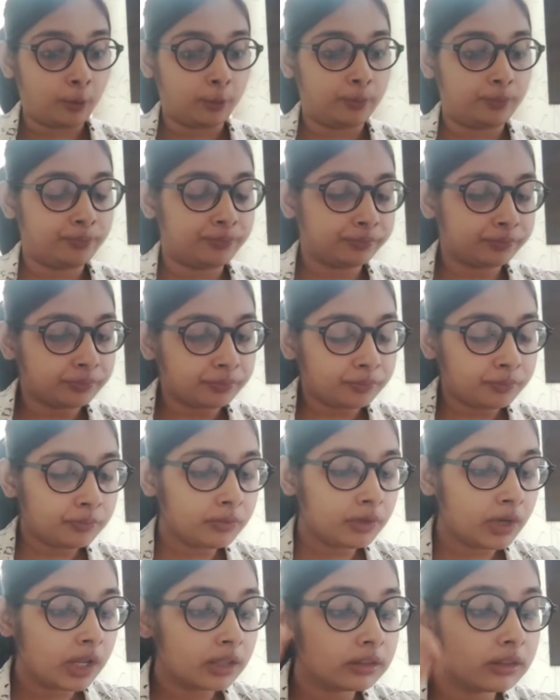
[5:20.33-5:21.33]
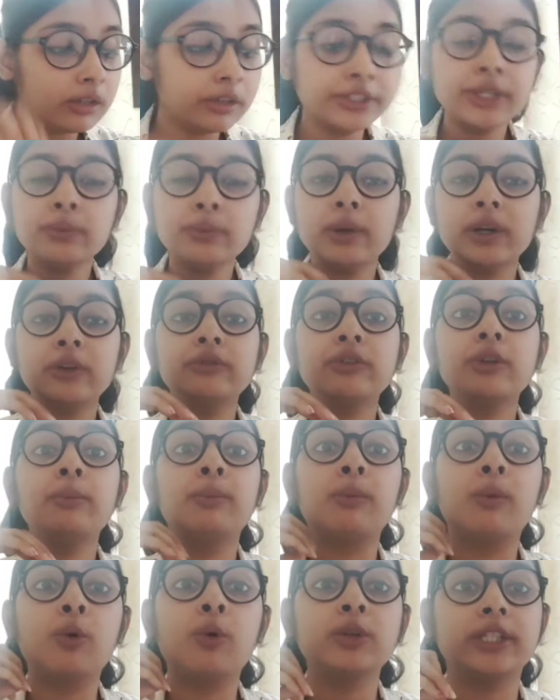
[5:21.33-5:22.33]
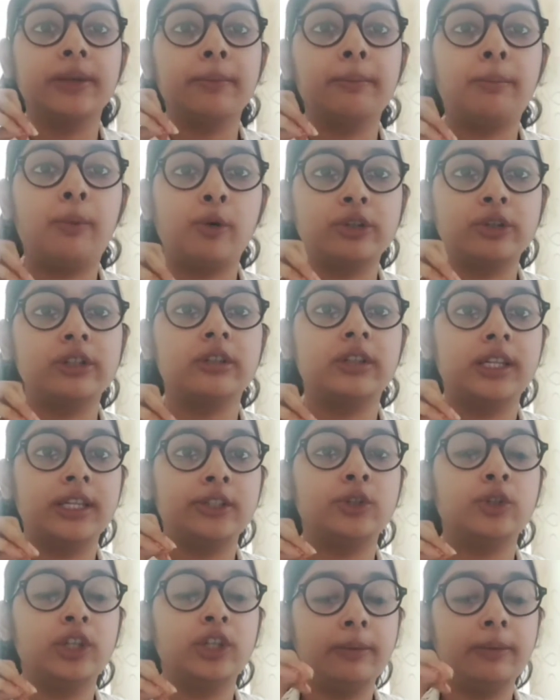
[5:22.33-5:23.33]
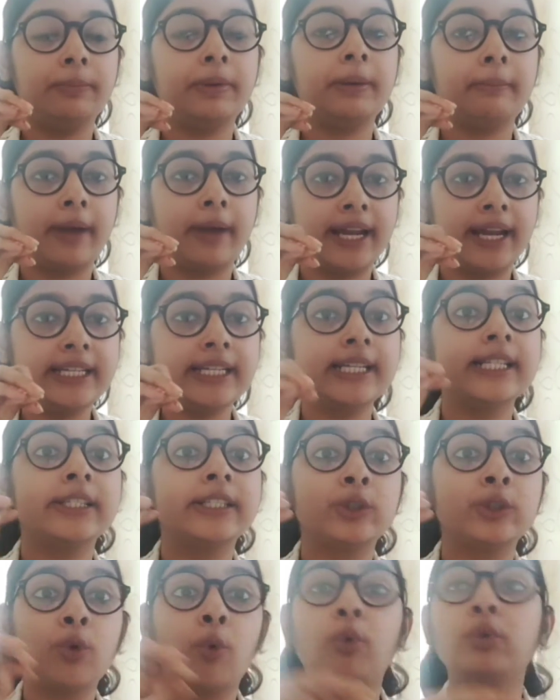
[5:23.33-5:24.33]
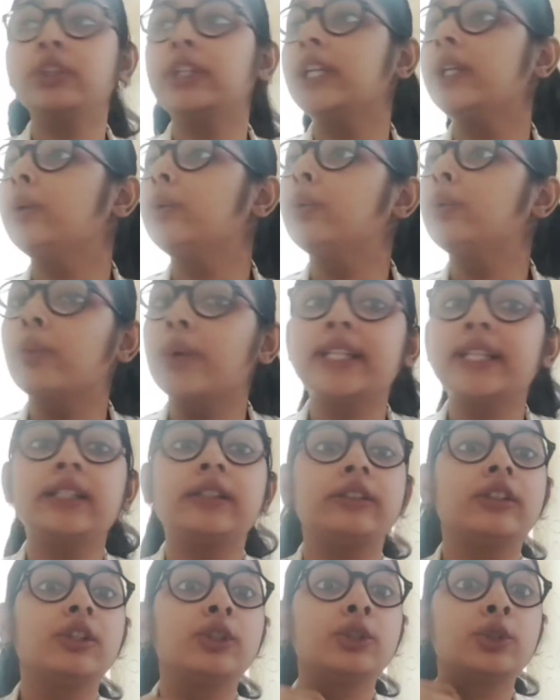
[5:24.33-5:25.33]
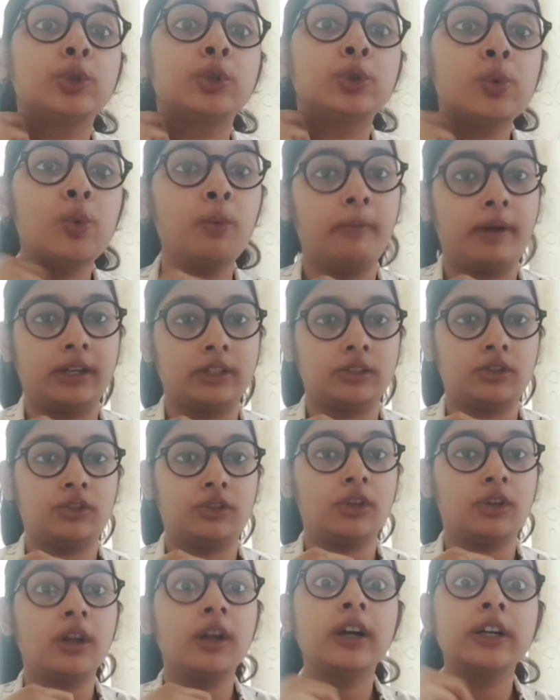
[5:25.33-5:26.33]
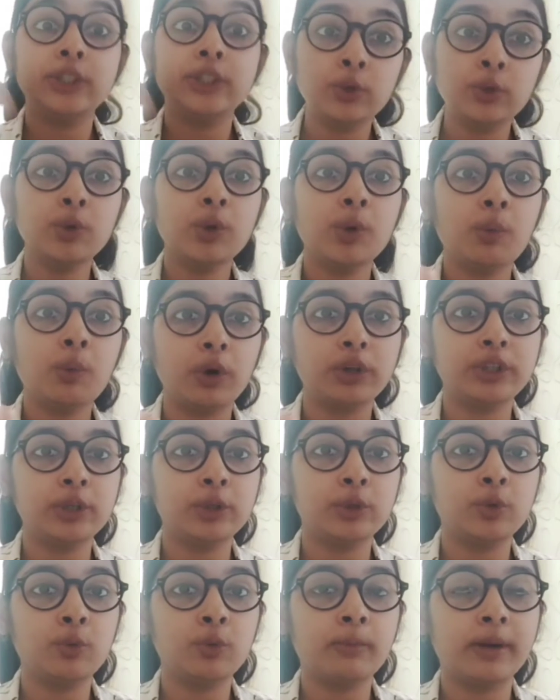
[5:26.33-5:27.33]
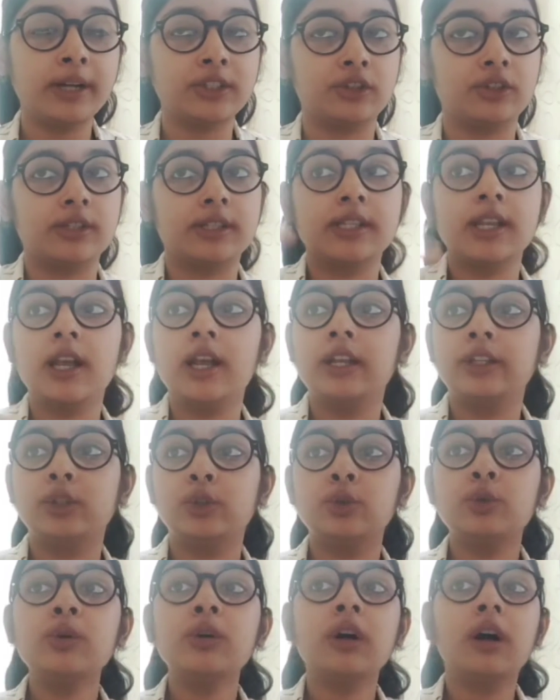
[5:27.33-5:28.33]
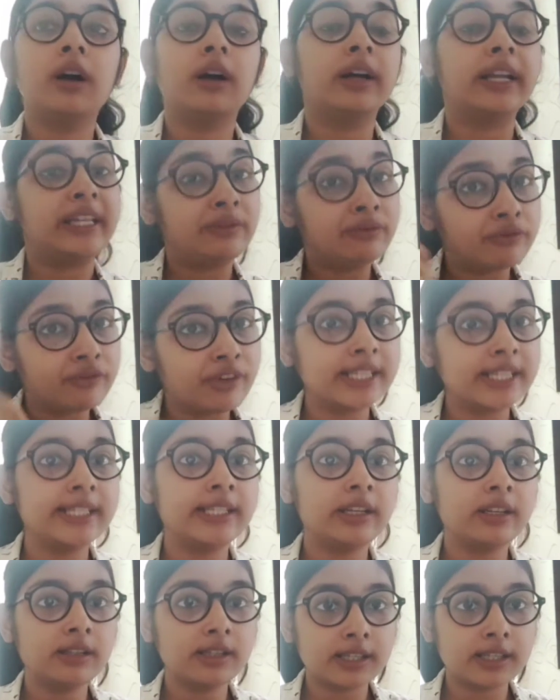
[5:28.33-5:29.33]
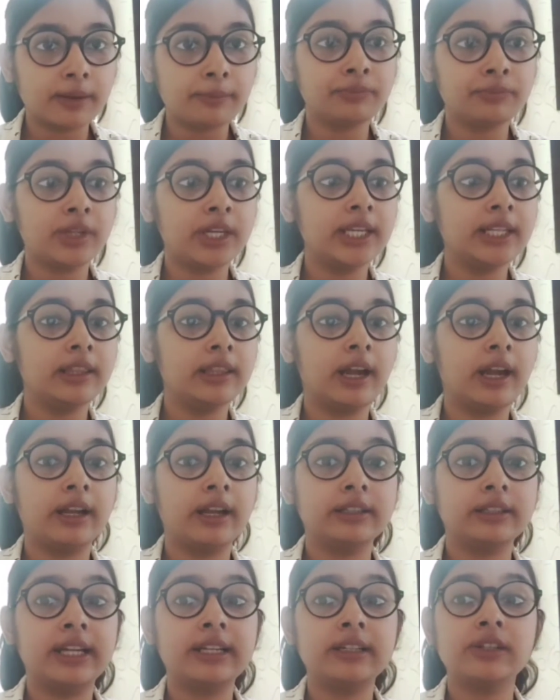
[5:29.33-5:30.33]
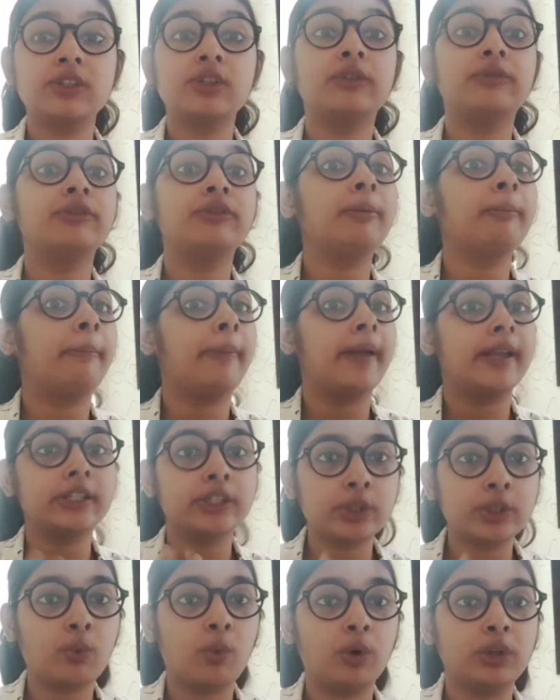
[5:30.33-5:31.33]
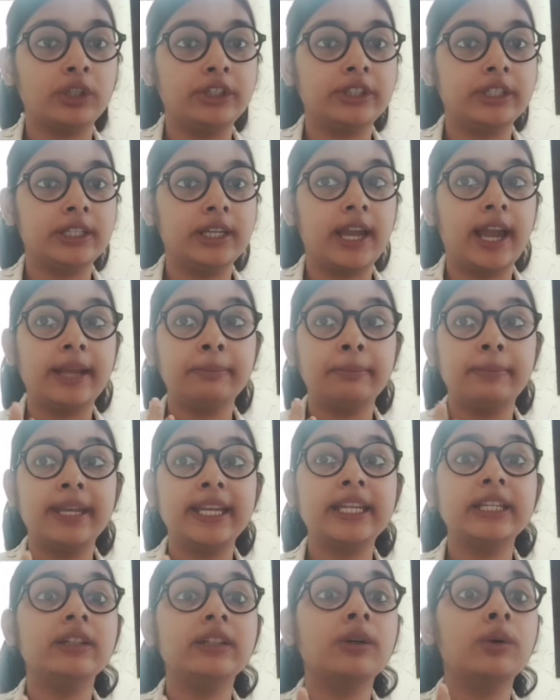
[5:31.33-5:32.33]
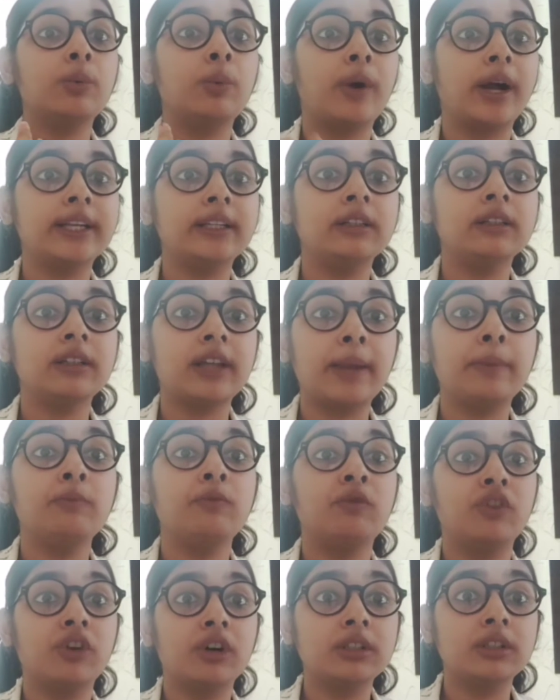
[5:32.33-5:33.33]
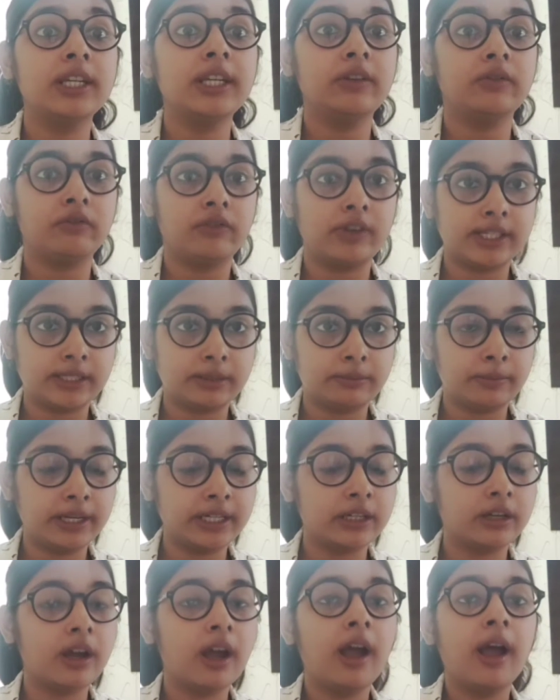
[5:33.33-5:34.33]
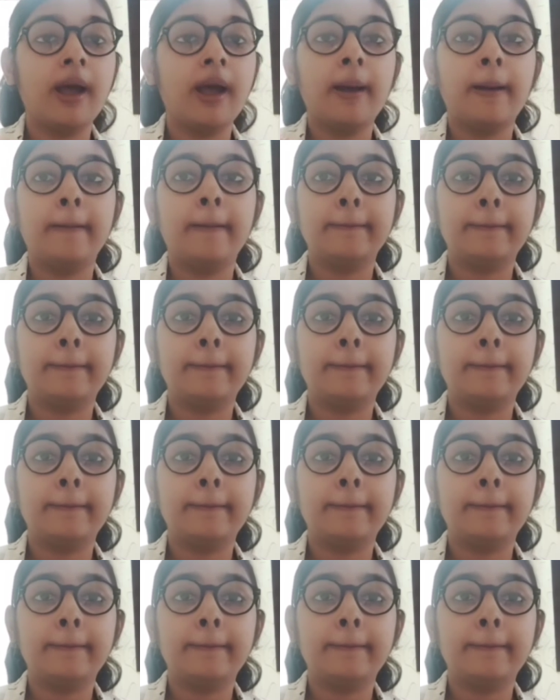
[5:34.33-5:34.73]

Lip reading: Now, third and one of the most important things to keep in mind is don't invest too much. You know what your too much is. You know, invest in something that is of the best quality and make it a one-time worthy investment.